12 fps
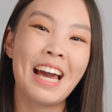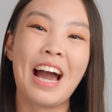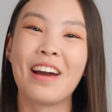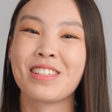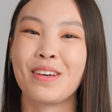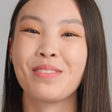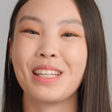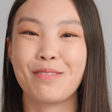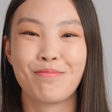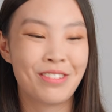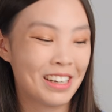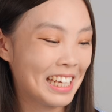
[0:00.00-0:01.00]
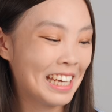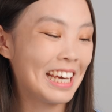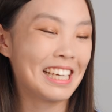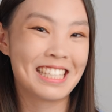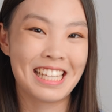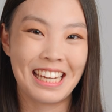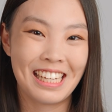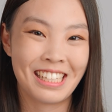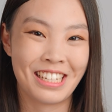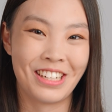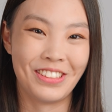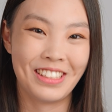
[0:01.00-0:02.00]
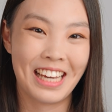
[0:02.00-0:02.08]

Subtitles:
I have something pretty exciting to show you